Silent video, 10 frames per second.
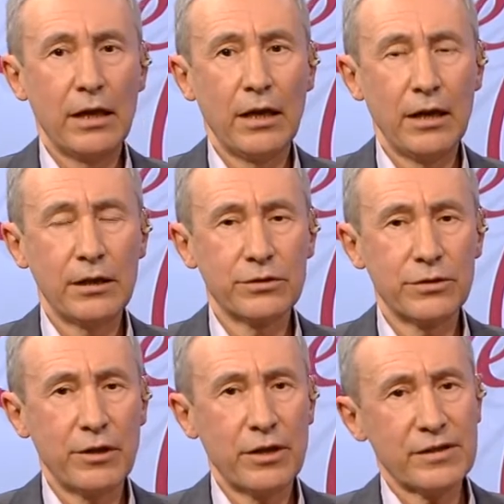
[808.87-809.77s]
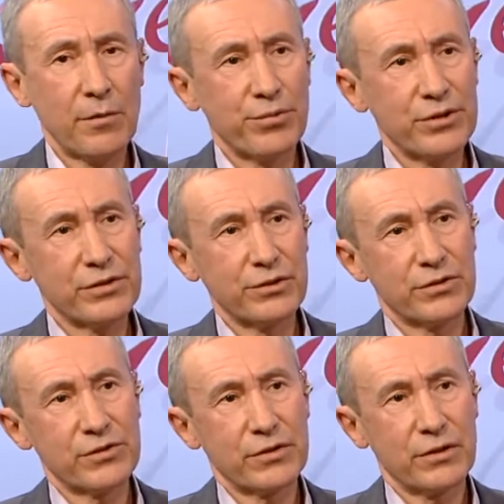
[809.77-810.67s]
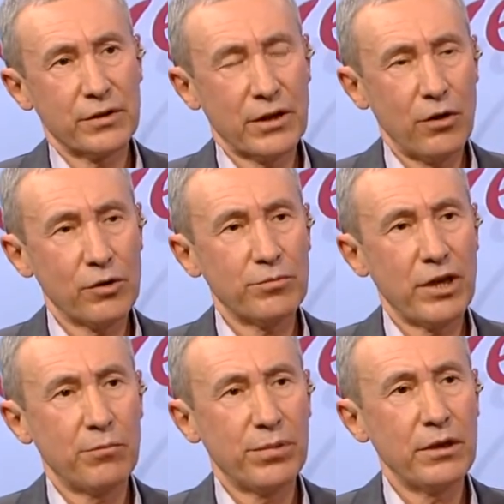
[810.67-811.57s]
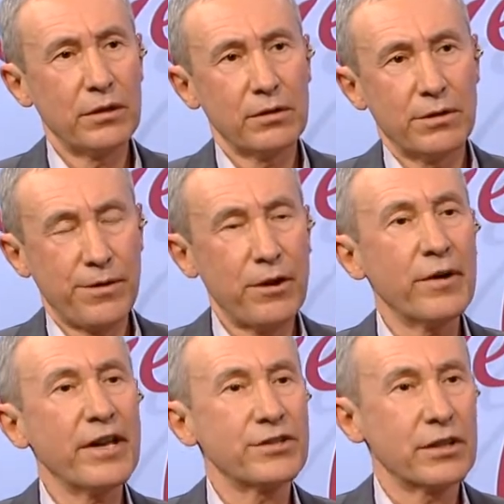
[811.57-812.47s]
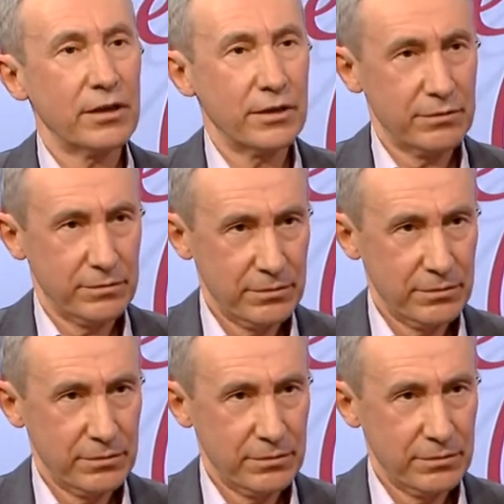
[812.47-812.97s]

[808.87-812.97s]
and there are some procedures how it may be theoretically.